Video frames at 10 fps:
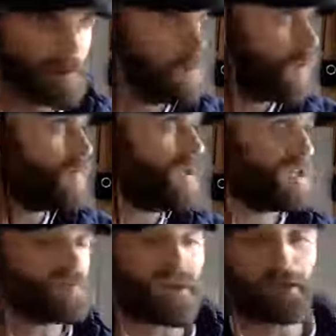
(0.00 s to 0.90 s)
why would they
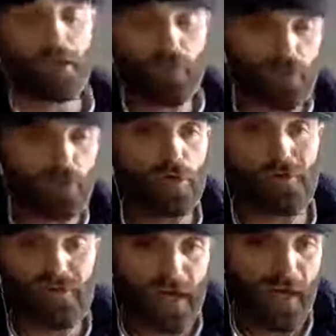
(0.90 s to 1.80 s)
expect that I wouldn't come
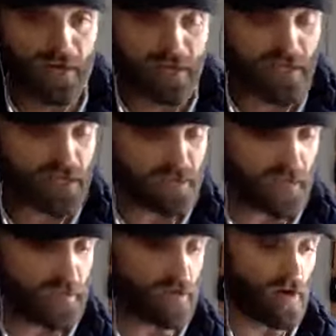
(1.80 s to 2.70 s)
to the Garda station and
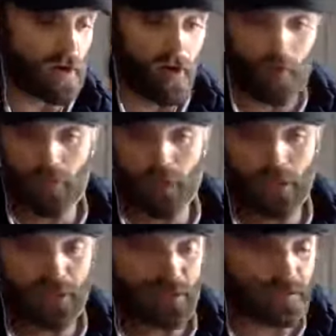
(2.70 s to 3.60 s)
say, look, I, I would
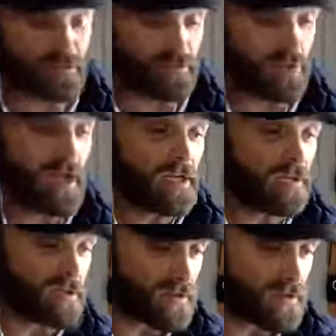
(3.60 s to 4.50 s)
like to
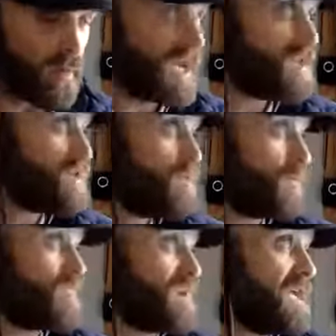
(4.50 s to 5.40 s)
dissuade you
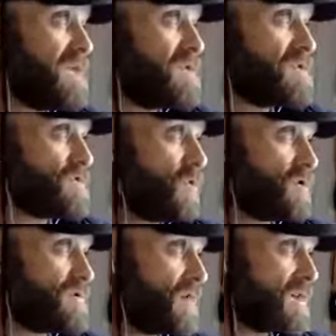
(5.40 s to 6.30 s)
from taking this
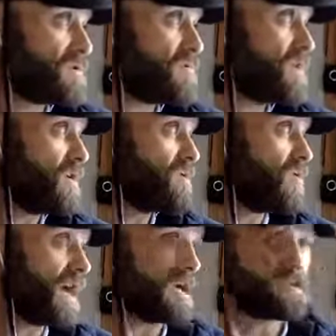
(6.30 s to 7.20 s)
course of action because
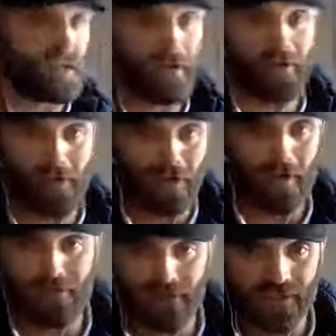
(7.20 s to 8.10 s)
you're acting out of your
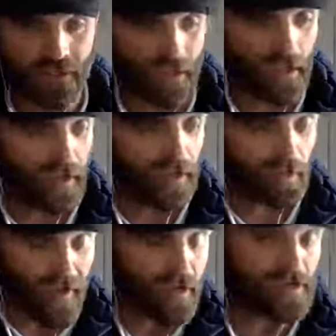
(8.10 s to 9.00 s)
office.
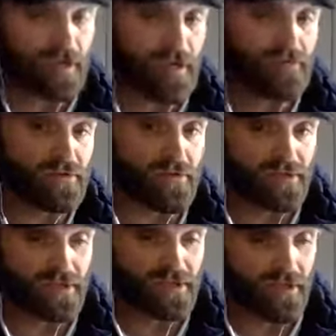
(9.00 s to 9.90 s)
You're acting out of
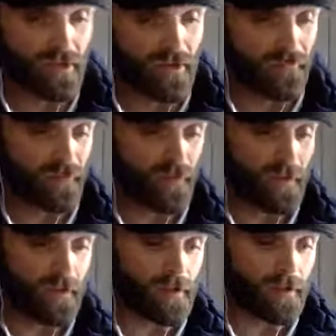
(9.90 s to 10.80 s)
jurisdiction here
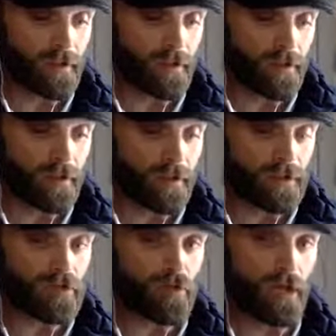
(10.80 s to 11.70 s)

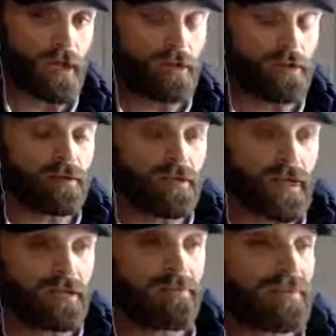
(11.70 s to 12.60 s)
in, tr- in
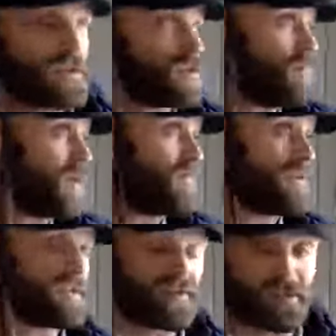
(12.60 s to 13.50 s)
telling me that you're bringing me
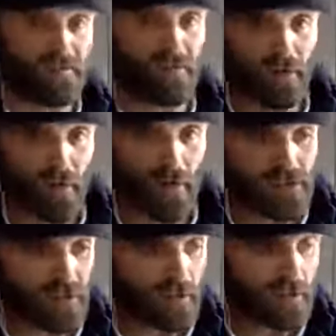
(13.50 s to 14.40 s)
to the civil
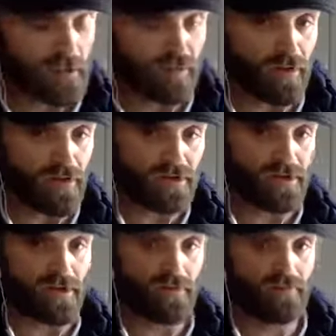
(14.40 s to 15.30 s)
court to
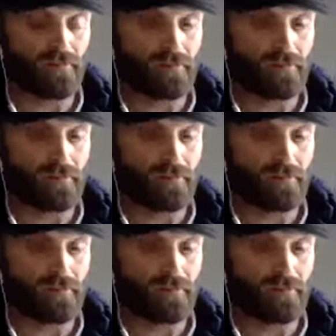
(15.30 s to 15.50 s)
prosecute